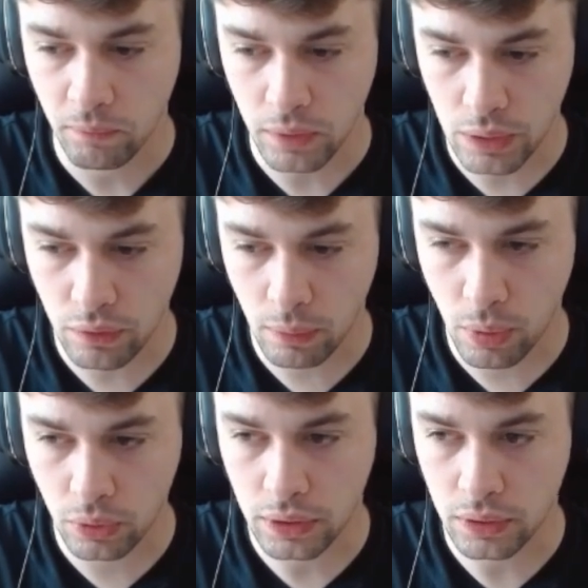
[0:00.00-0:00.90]
if
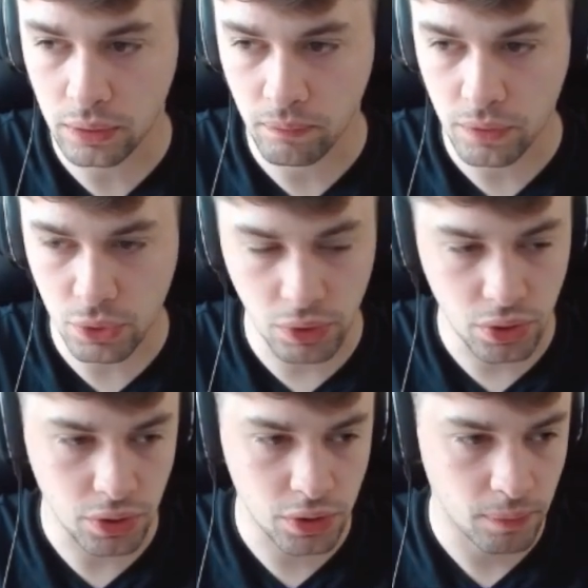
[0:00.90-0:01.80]
opponent
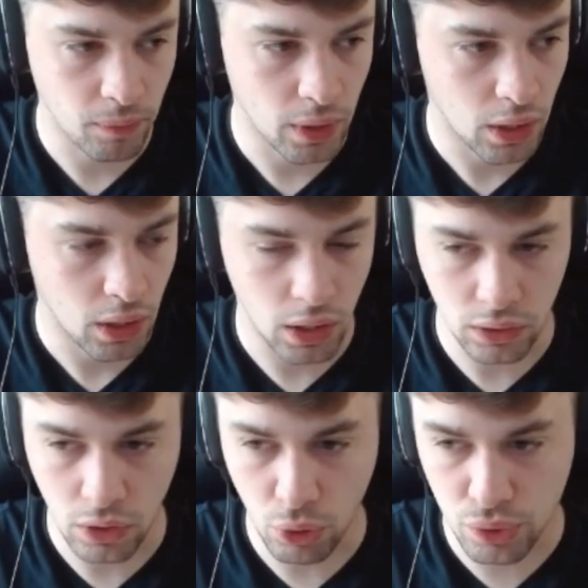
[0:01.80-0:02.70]
switches
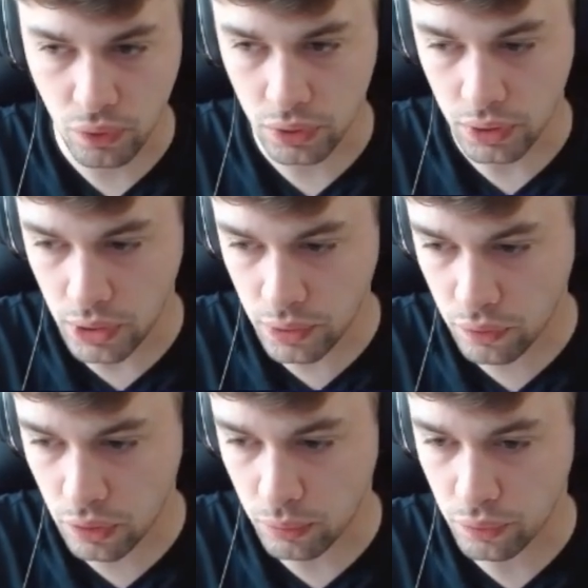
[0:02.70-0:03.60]
and goes for the
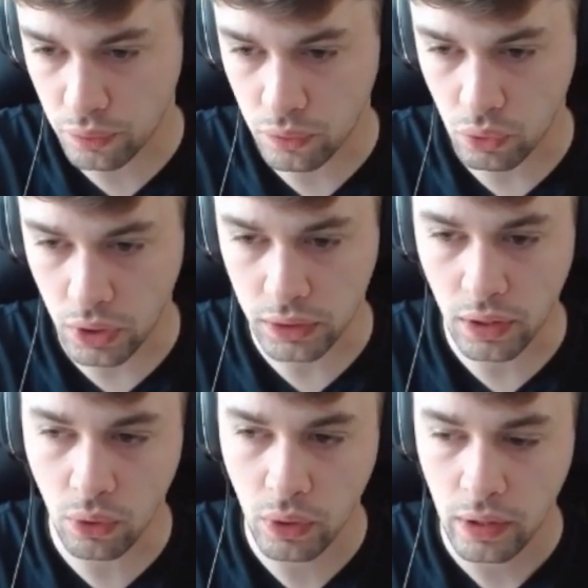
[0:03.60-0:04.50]
e4 move right
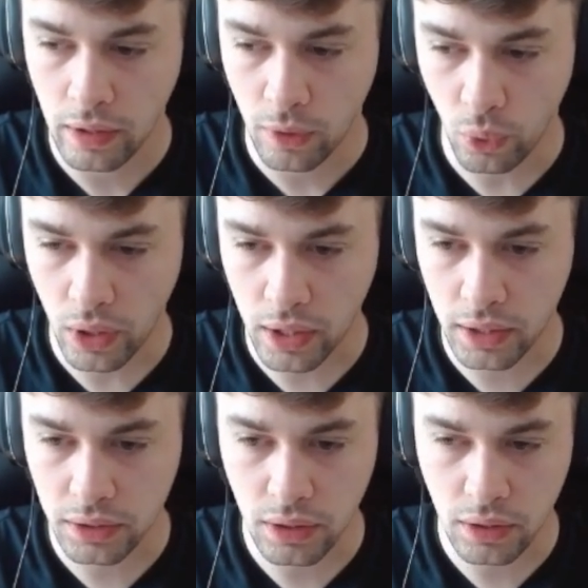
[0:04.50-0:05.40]
now, we are
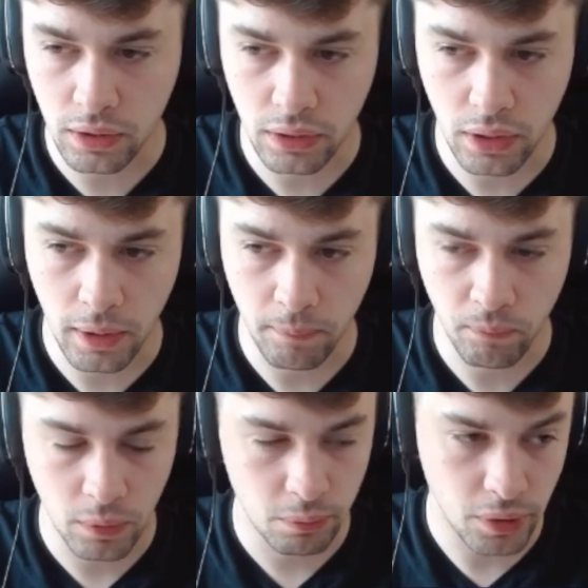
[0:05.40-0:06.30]
getting the
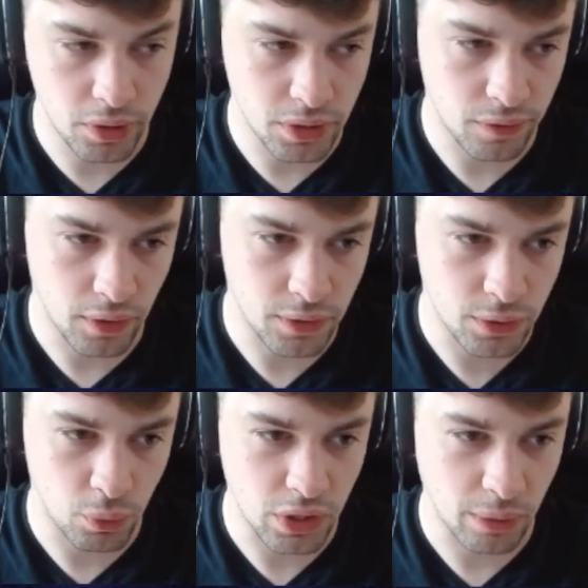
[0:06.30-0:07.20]
pierce
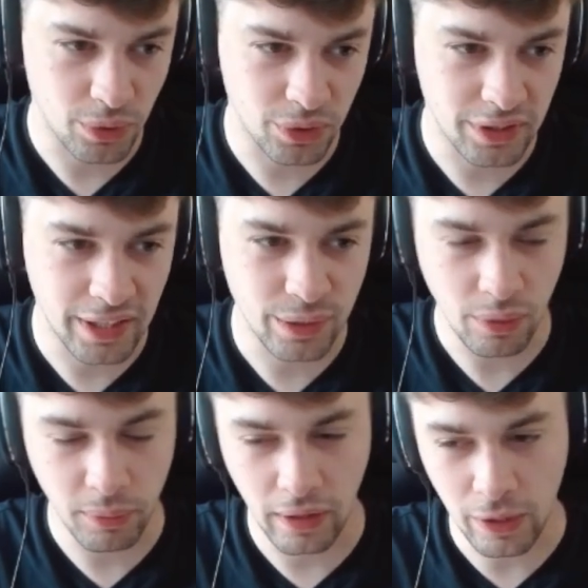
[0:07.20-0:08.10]
defense, which I'm not that
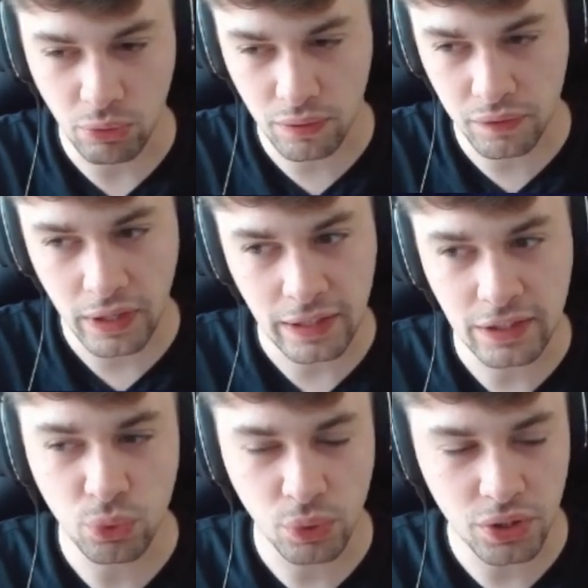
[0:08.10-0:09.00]
familiar with, and
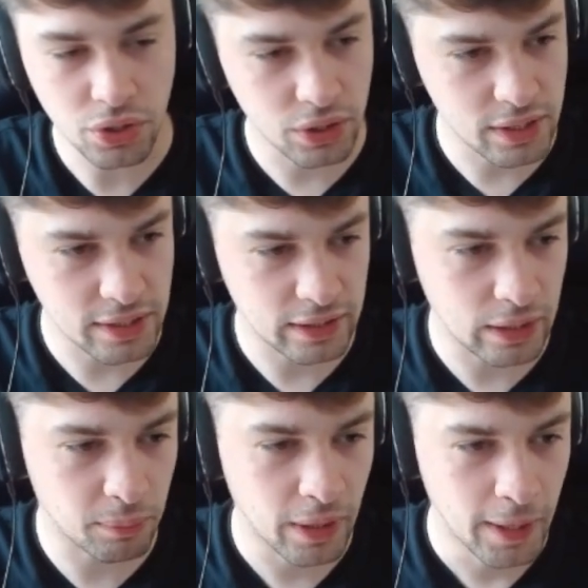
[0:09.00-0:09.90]
in which this
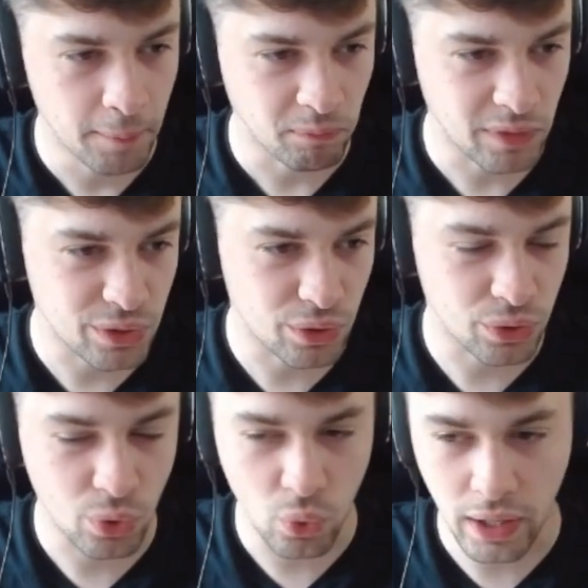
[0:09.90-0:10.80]
setup does
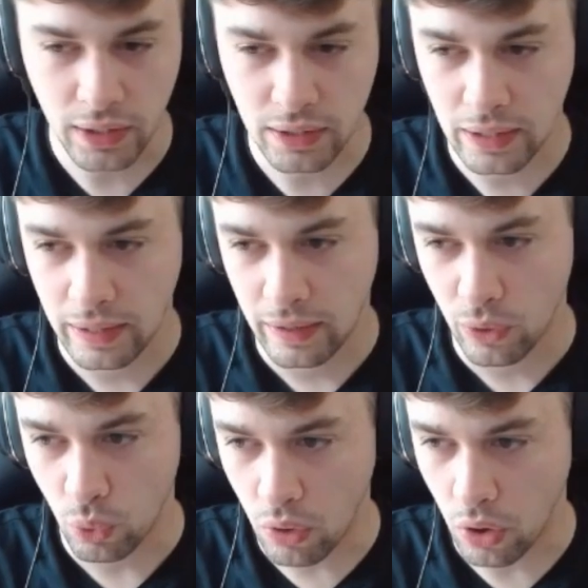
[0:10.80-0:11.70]
not quite
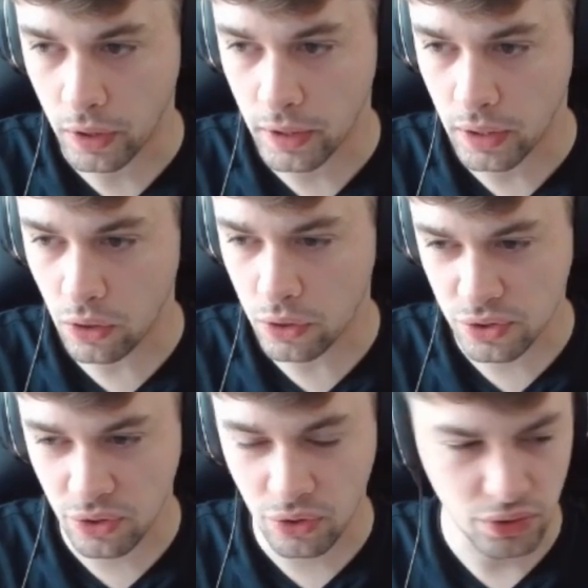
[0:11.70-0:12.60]
work.
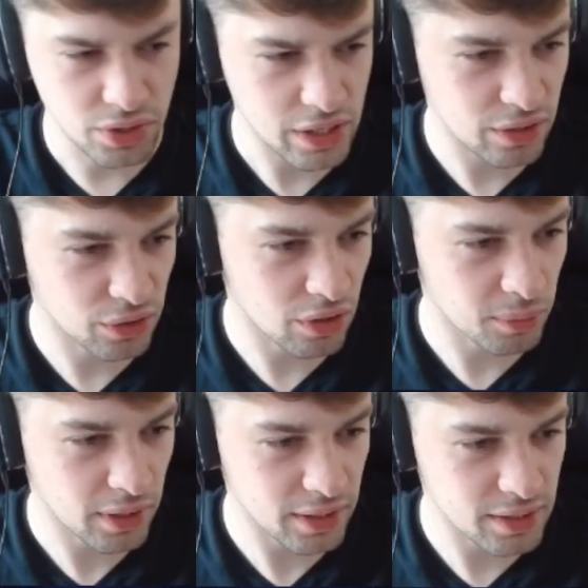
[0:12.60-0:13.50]
Also,
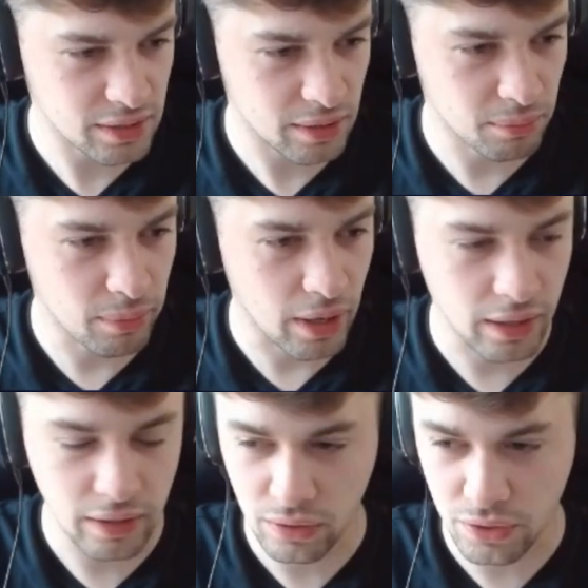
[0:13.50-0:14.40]
chess.com has some
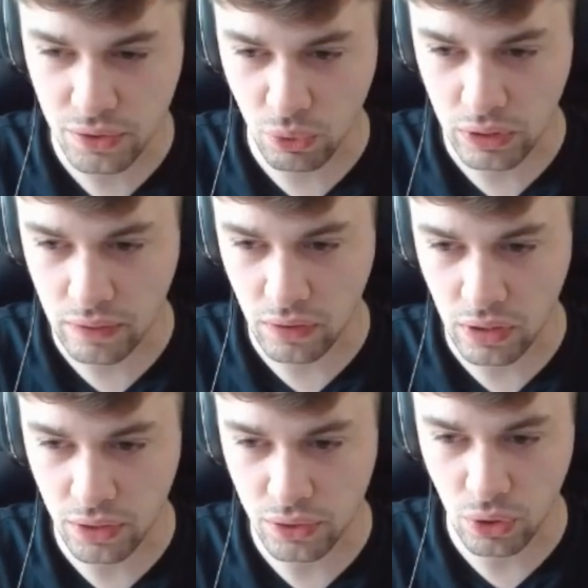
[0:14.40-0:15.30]
bug, so whenever
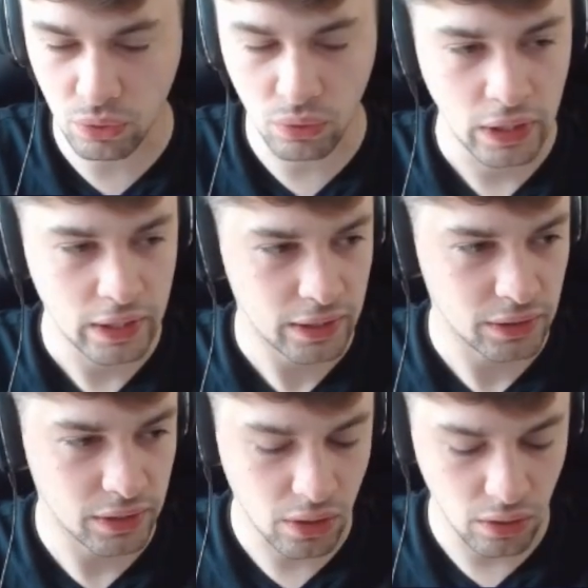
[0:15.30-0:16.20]
I draw
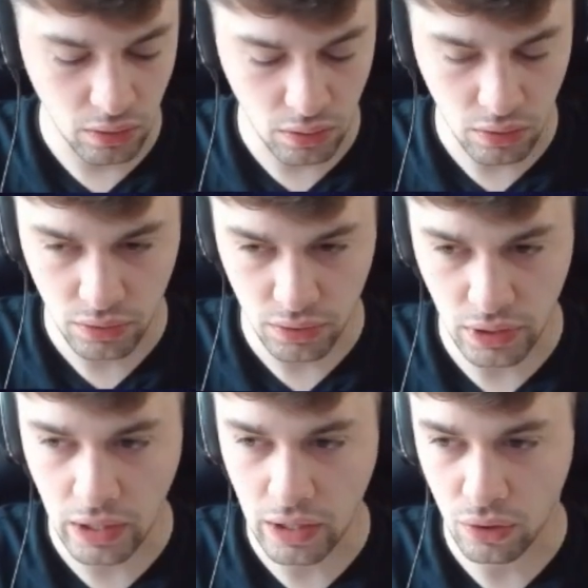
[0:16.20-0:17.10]
the color,
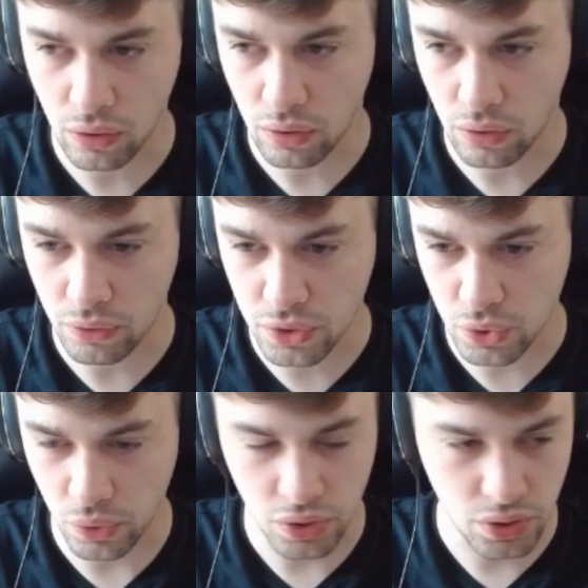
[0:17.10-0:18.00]
the arrow, or
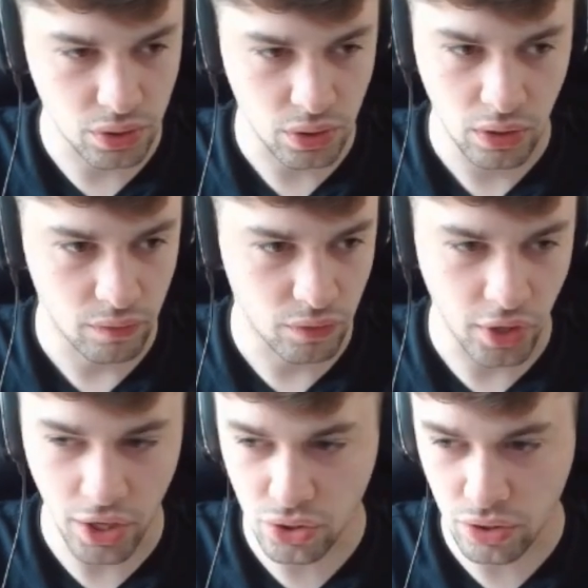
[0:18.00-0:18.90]
switch
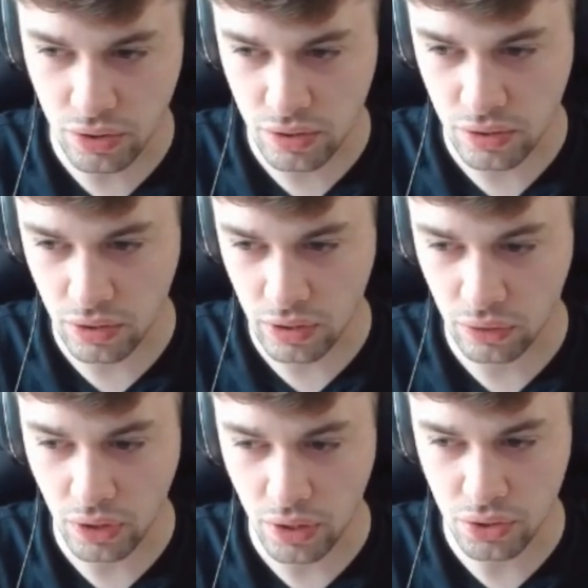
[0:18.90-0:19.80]
variations, the
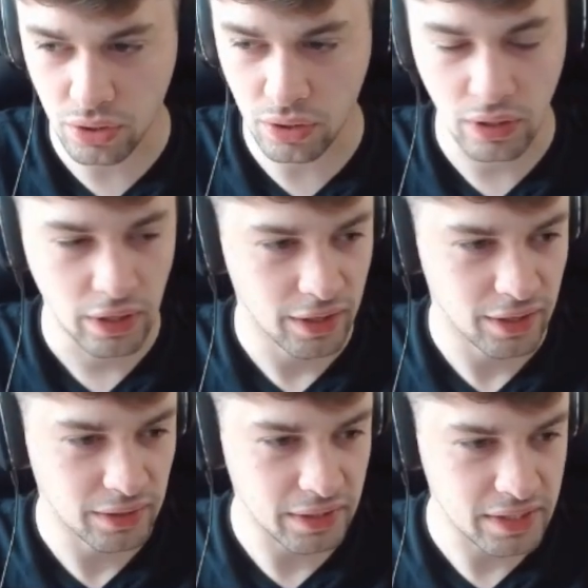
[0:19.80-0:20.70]
notation
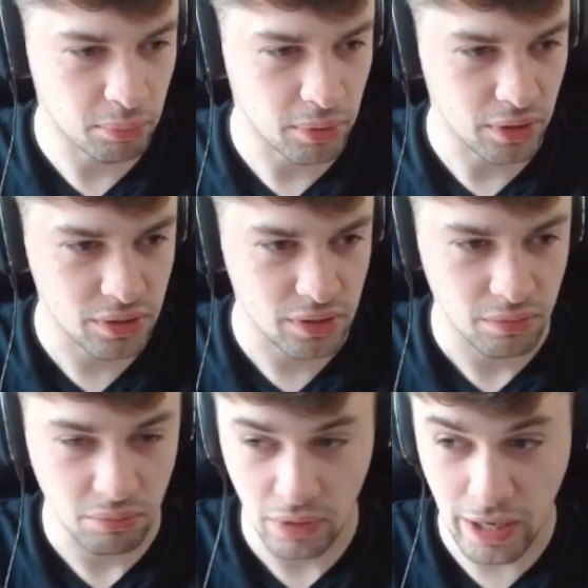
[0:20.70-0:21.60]
disappears.
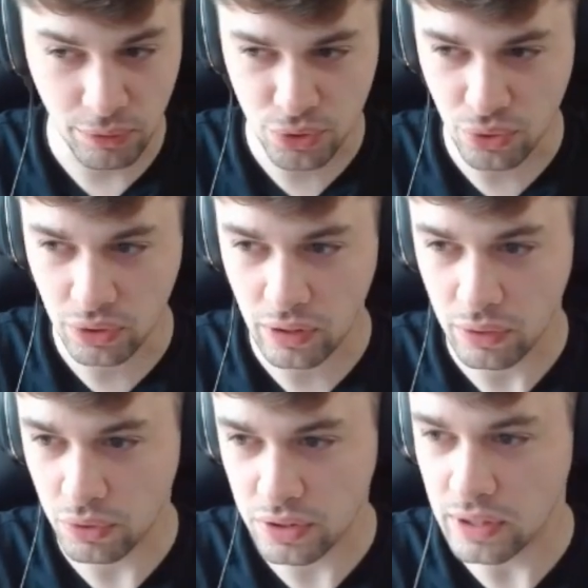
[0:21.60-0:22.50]
I'm not sure
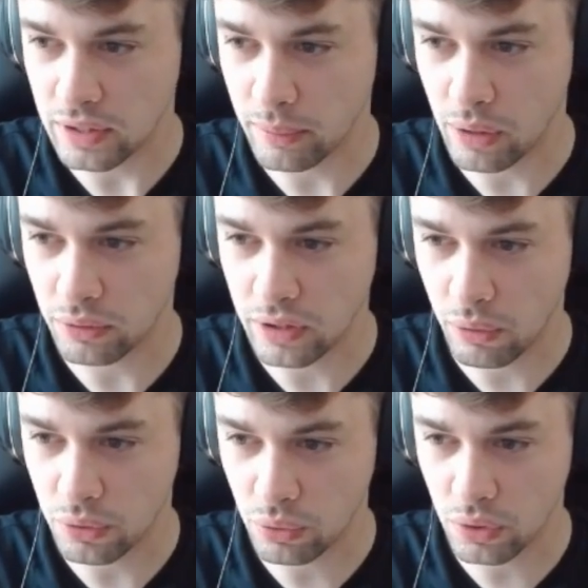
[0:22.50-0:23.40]
that what's that about. I
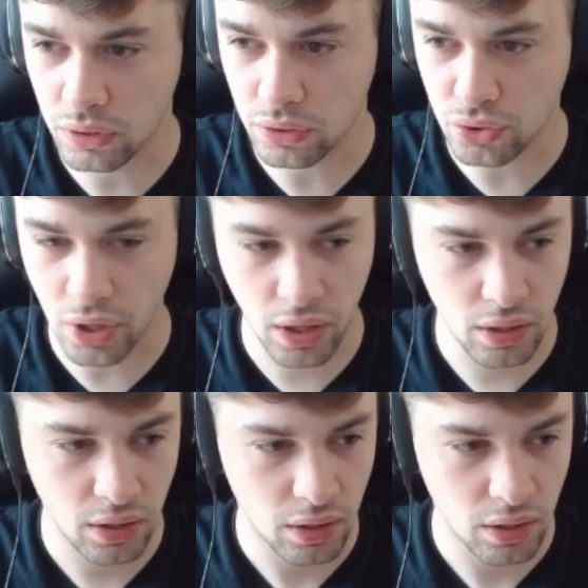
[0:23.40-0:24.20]
will do a little trick.